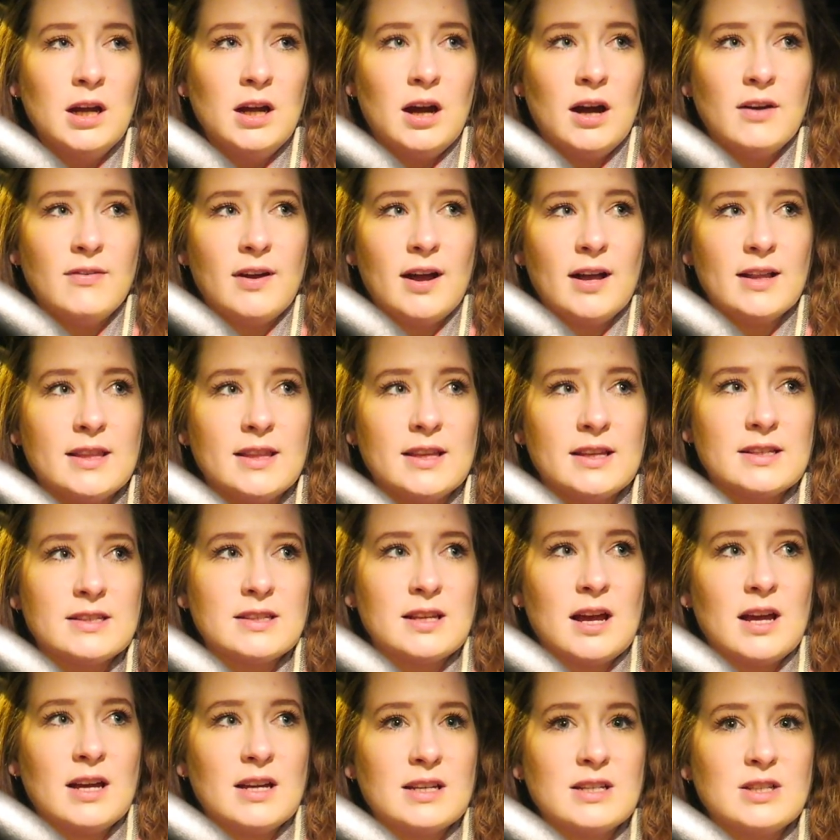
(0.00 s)
I've this
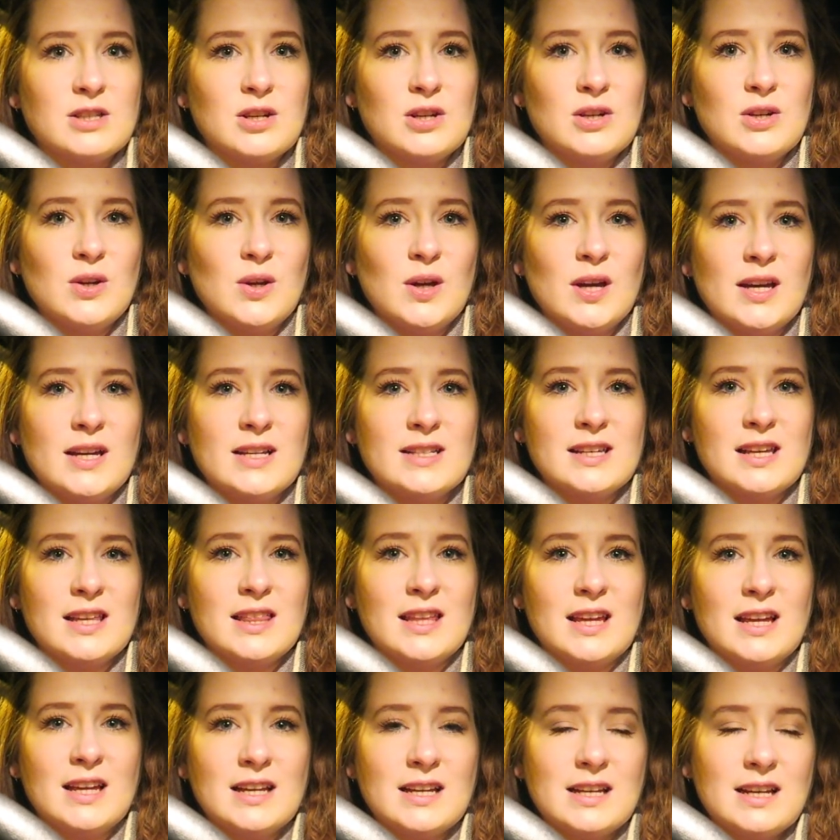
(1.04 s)
like two years, I
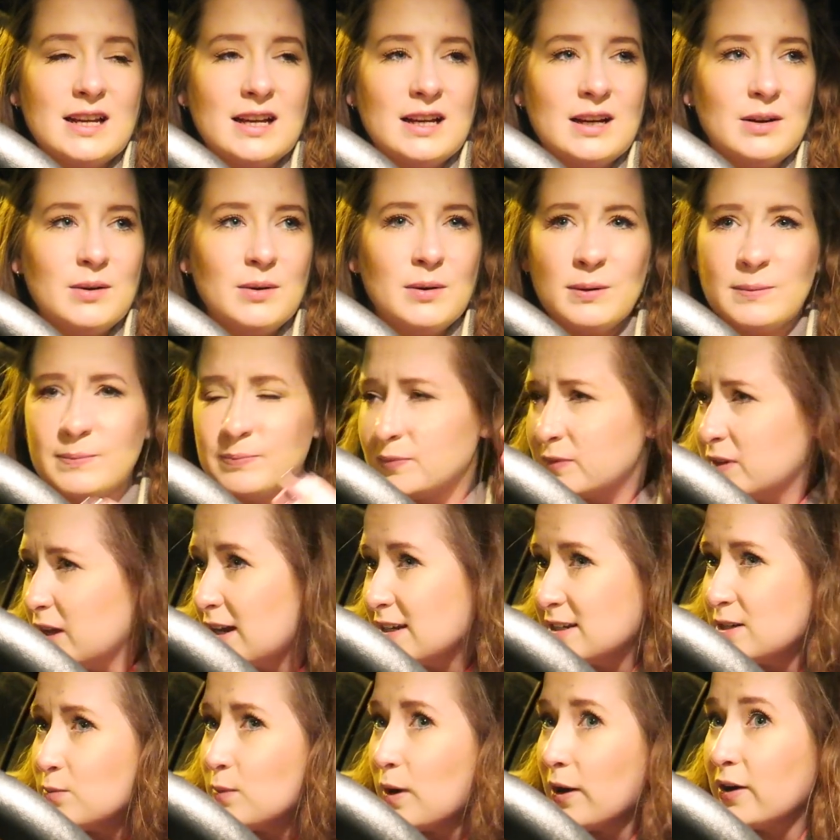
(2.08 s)
think now.
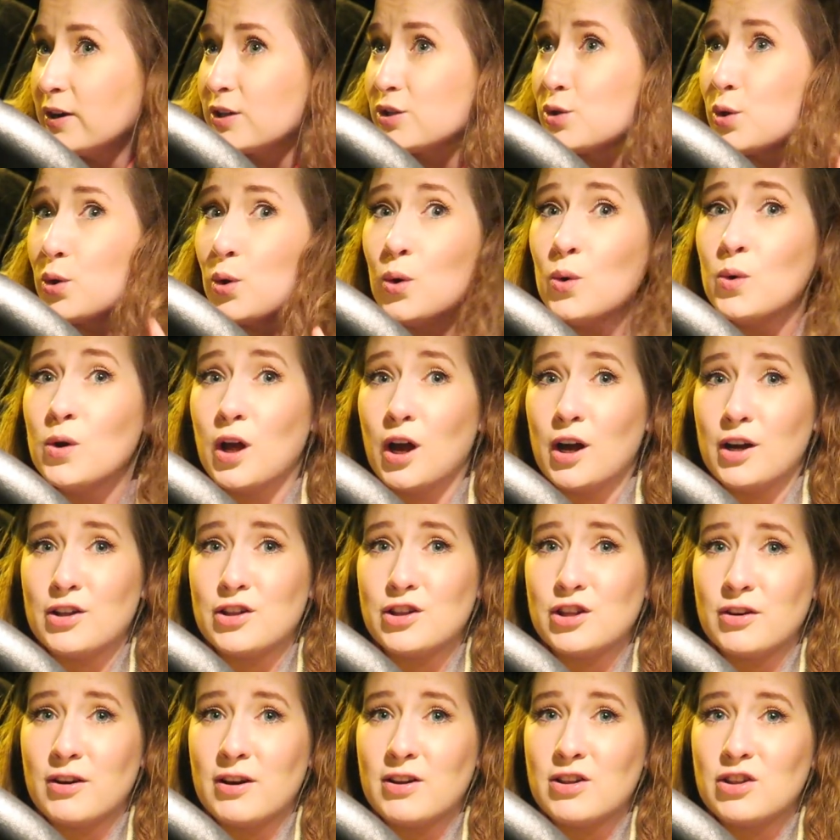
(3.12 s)
I didn't wear it at all
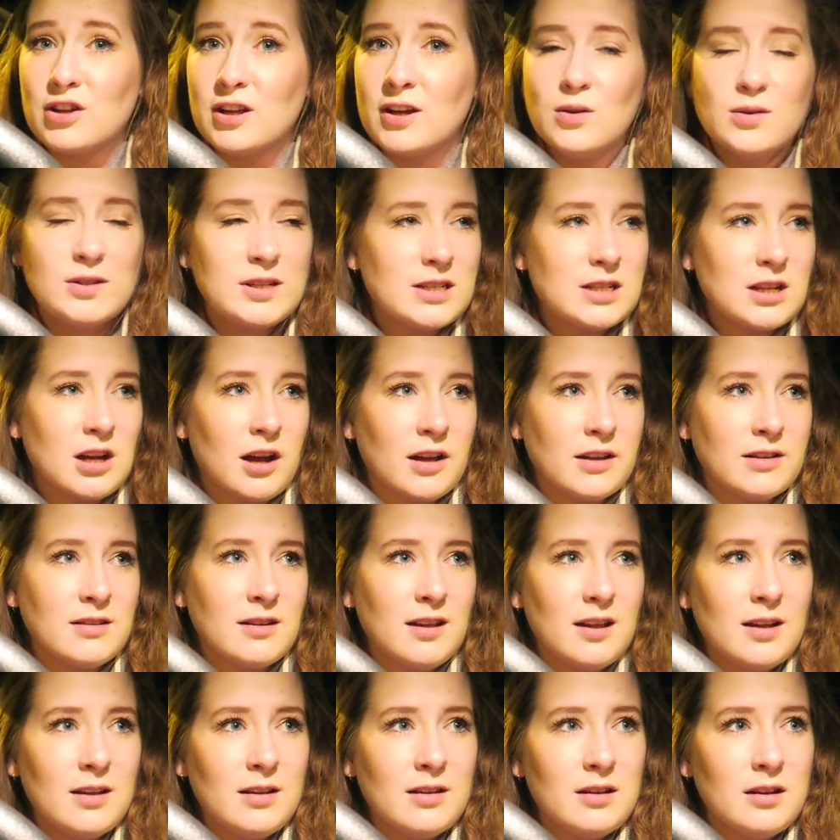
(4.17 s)
last year, actually. Or did I? Did
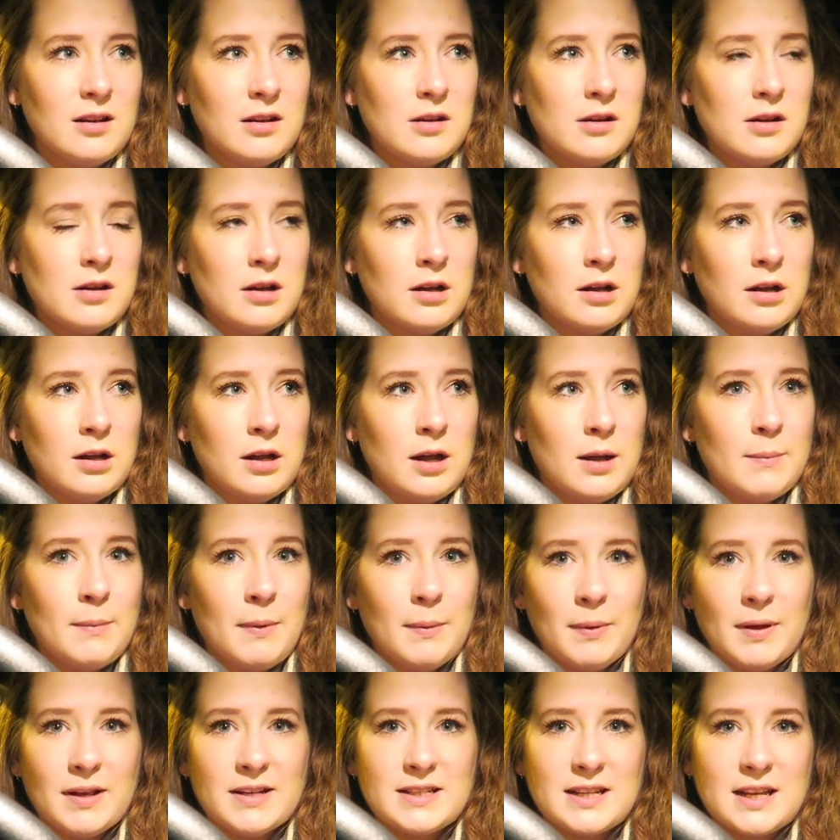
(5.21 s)
I?
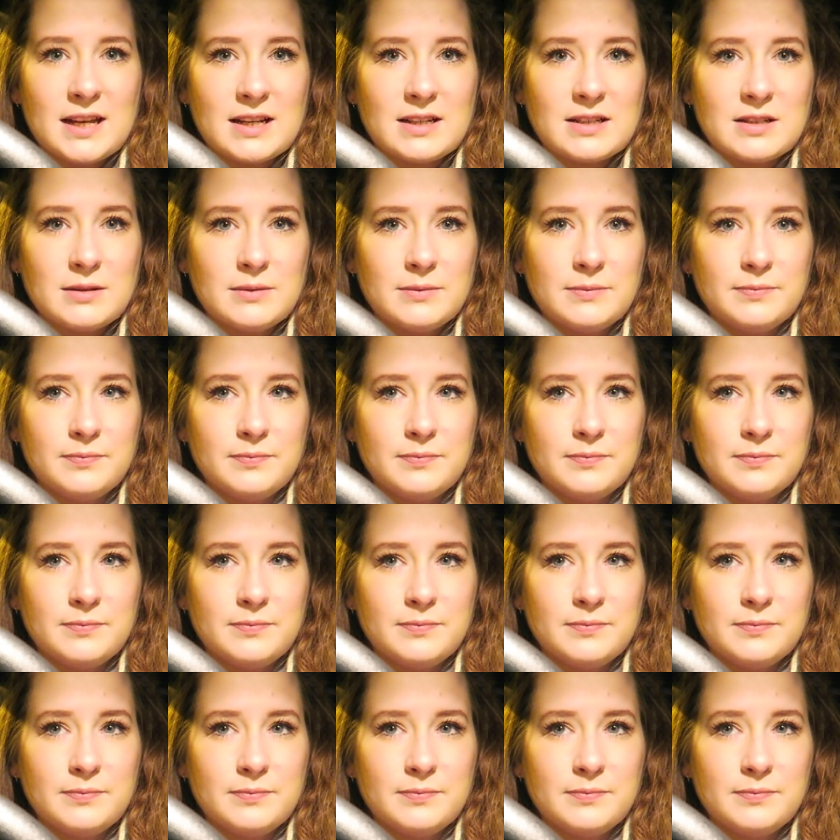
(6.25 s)
Maybe I did.